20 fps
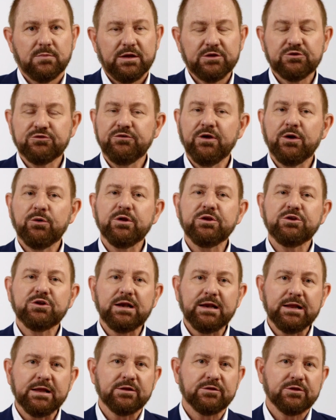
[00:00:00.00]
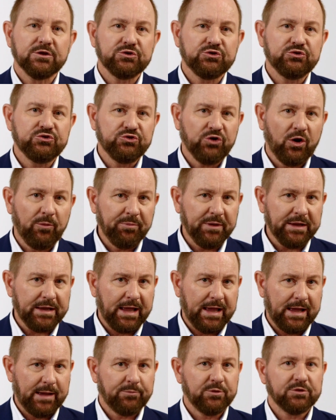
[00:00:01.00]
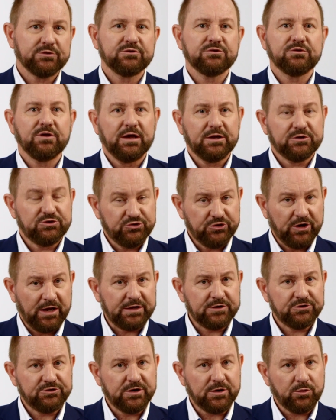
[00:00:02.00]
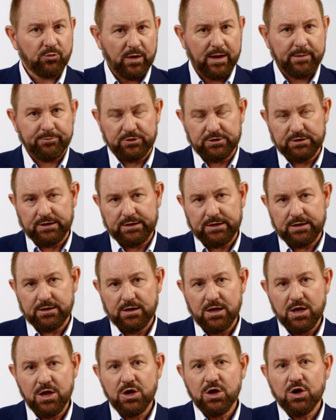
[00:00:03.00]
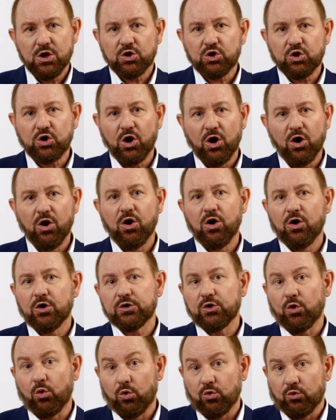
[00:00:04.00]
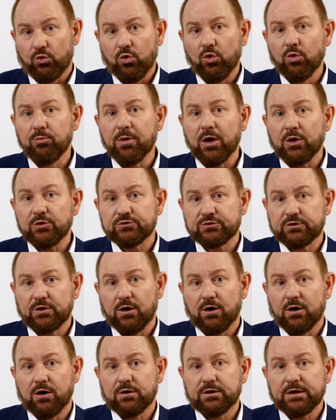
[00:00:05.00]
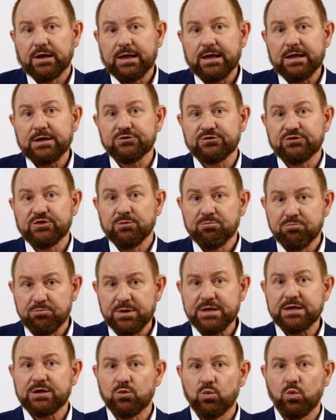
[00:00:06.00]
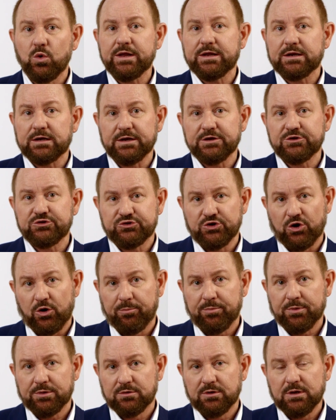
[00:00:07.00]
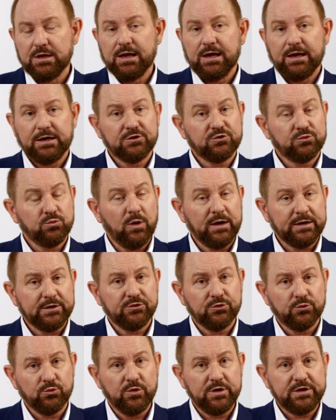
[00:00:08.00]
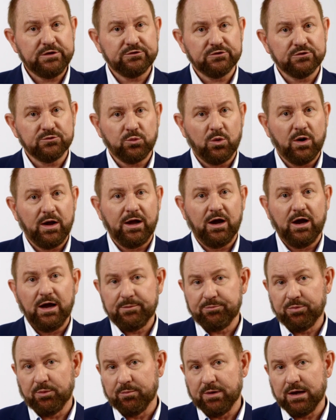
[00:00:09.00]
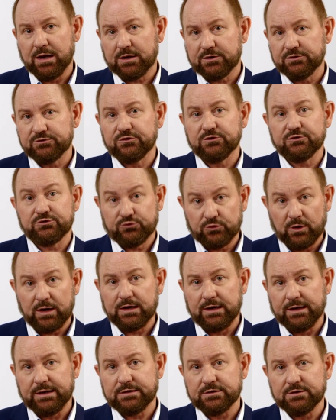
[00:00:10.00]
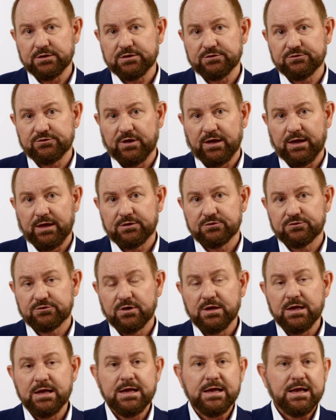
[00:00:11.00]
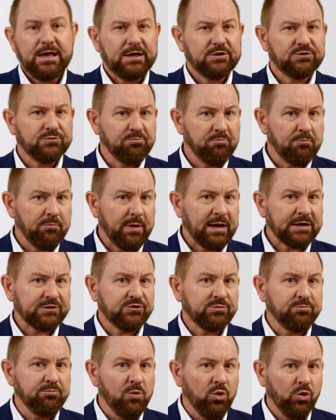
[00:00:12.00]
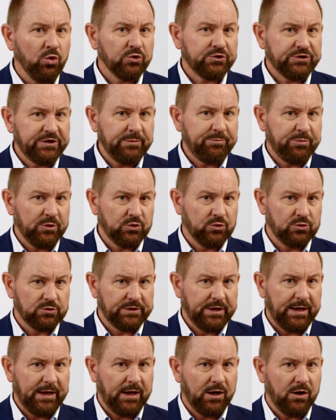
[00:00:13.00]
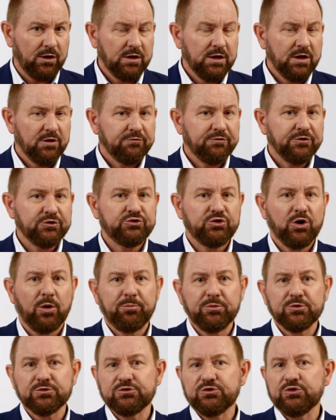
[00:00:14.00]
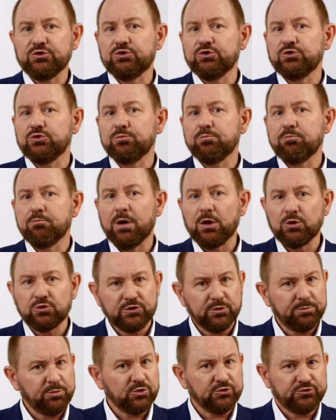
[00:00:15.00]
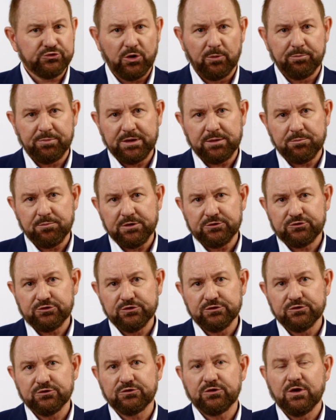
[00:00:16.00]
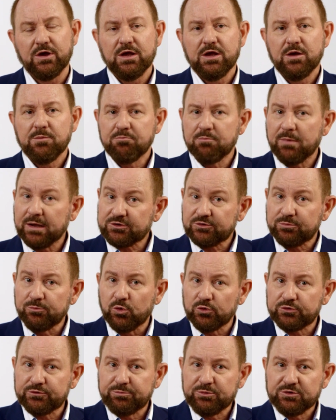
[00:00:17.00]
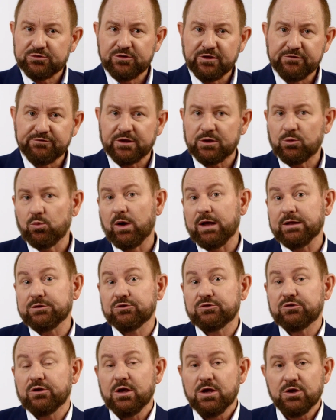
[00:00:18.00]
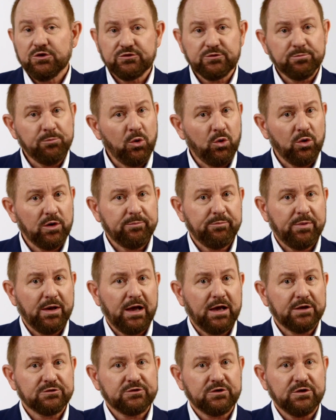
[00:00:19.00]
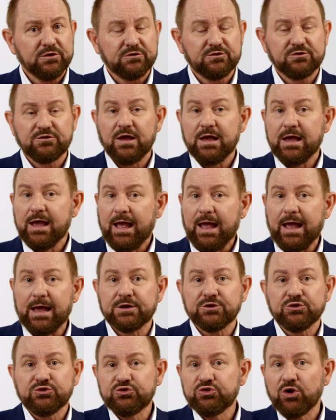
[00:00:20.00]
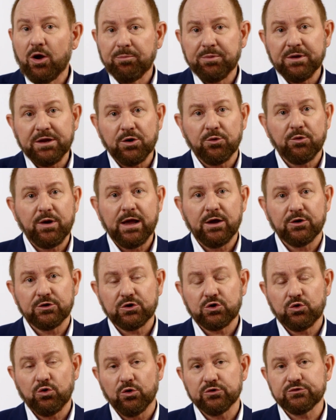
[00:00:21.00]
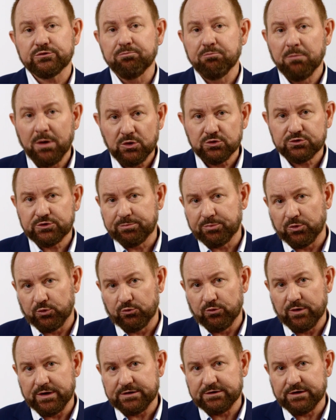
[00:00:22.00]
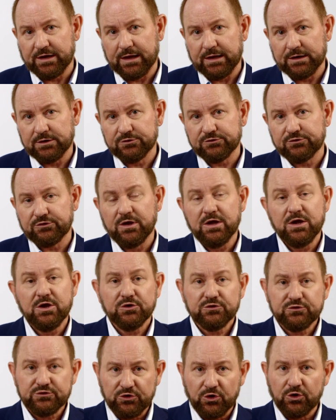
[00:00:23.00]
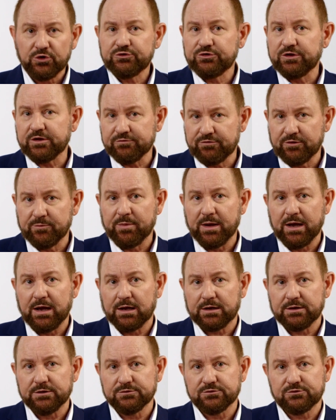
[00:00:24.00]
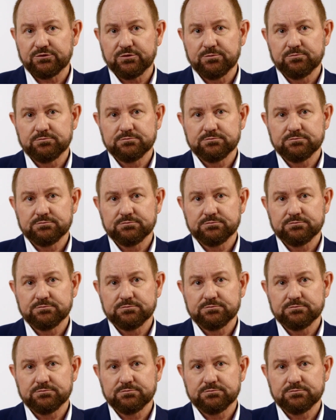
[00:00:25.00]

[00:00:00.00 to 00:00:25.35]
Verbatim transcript: It's very clear that shopping habits are changing rapidly. Gone or almost gone is the big weekly shop, and it's one of the reasons why hypermarkets are struggling these days. It's much more typical now for shoppers to do multiple shopping missions, much more specific ones, smaller baskets, and shopping around across multiple retailers searching for bargains.